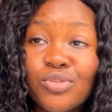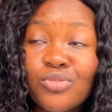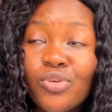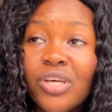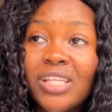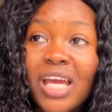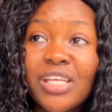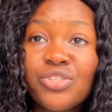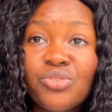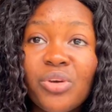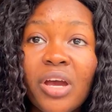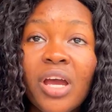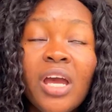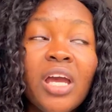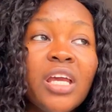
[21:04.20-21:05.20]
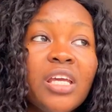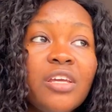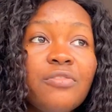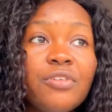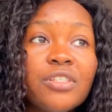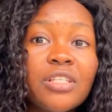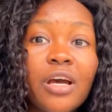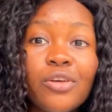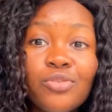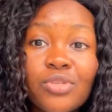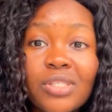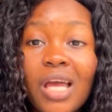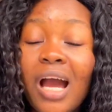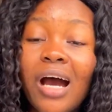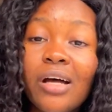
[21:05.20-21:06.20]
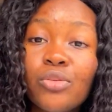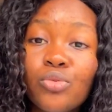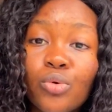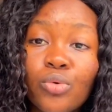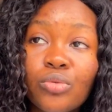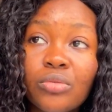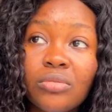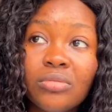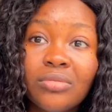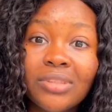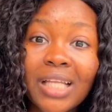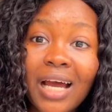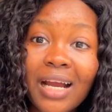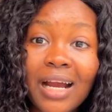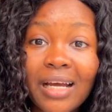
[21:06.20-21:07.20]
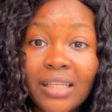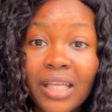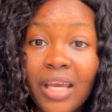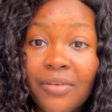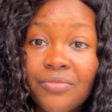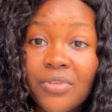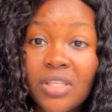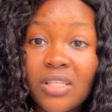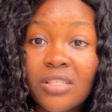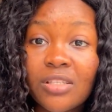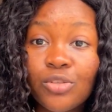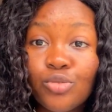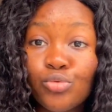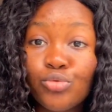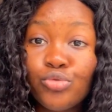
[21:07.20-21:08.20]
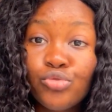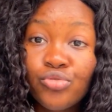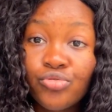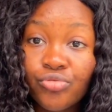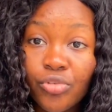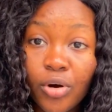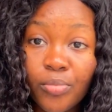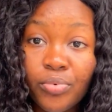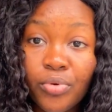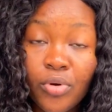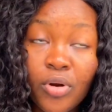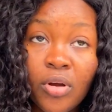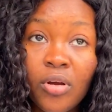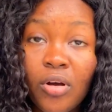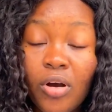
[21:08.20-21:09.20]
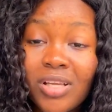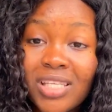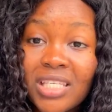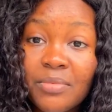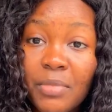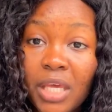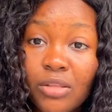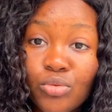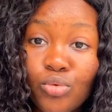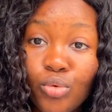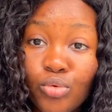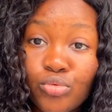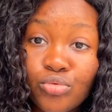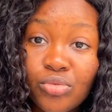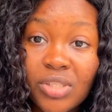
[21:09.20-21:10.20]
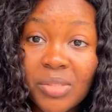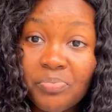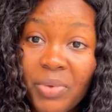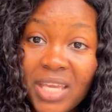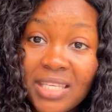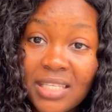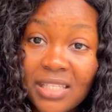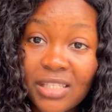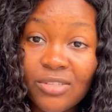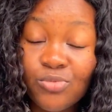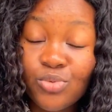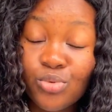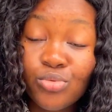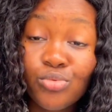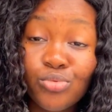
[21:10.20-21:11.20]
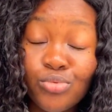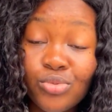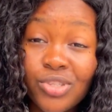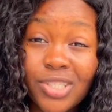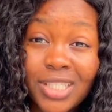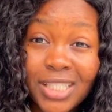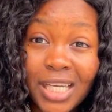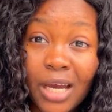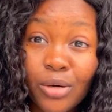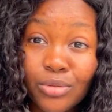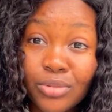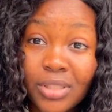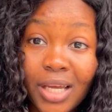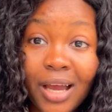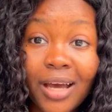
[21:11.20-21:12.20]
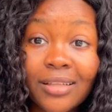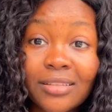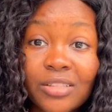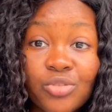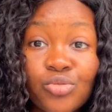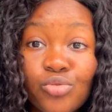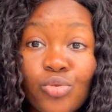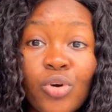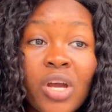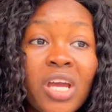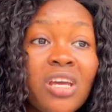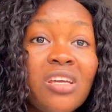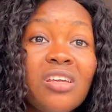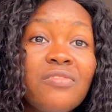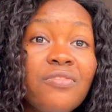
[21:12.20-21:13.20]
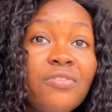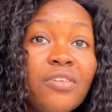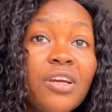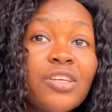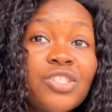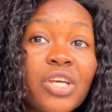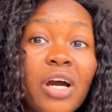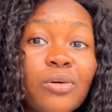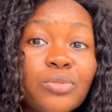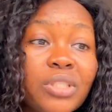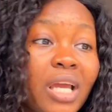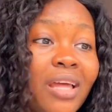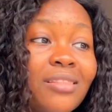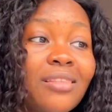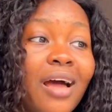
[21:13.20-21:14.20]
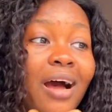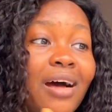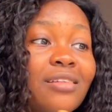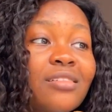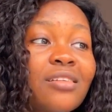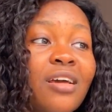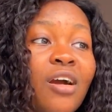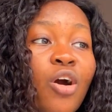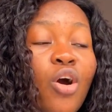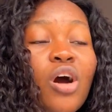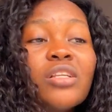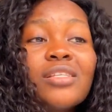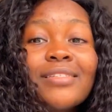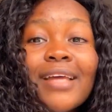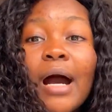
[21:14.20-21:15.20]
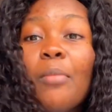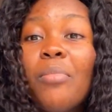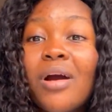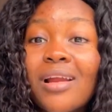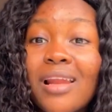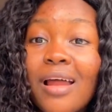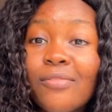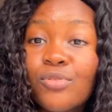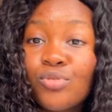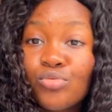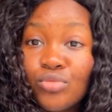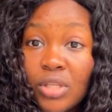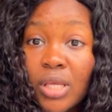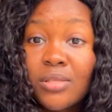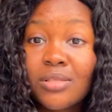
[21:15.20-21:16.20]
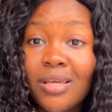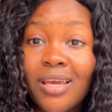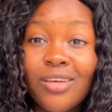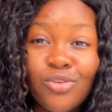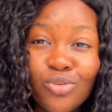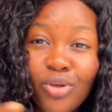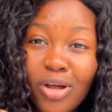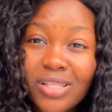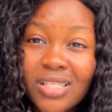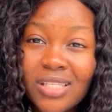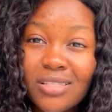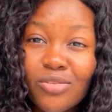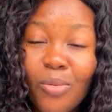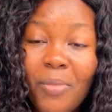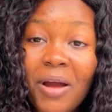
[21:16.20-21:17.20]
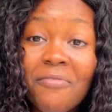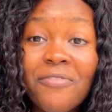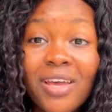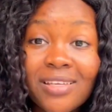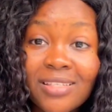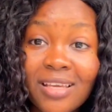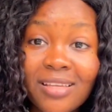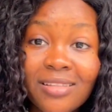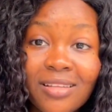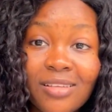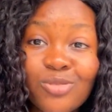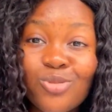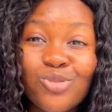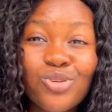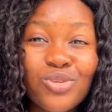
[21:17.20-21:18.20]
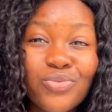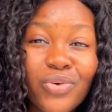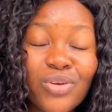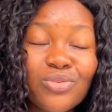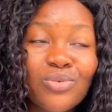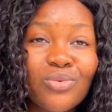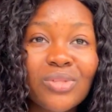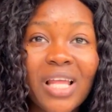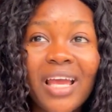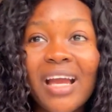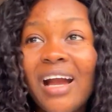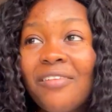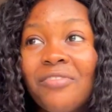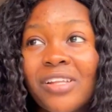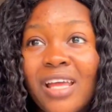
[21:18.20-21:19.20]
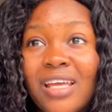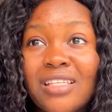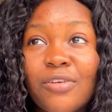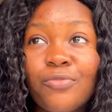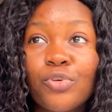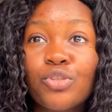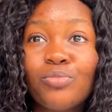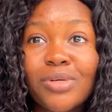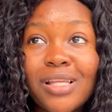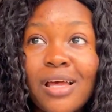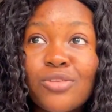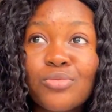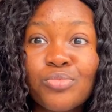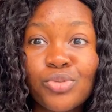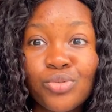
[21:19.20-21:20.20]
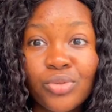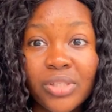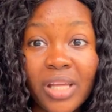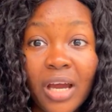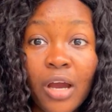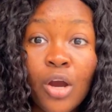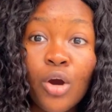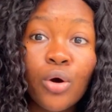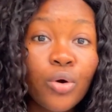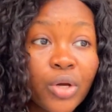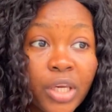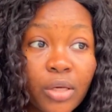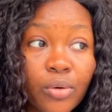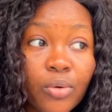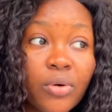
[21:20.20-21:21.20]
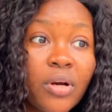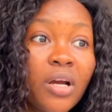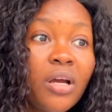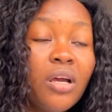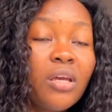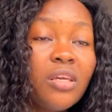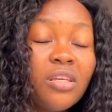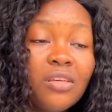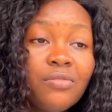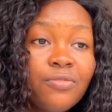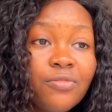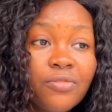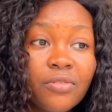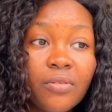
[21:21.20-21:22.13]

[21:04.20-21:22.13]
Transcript: you know, in Nigeria, if a child use their hand to knack and every this thing, you use rub what is meant to do the person to do this child hand. You know, if a child enters or this their burglary, there's, you know, this normal first aid thing. So just for you to like have an idea for the mother to be sure that, okay, if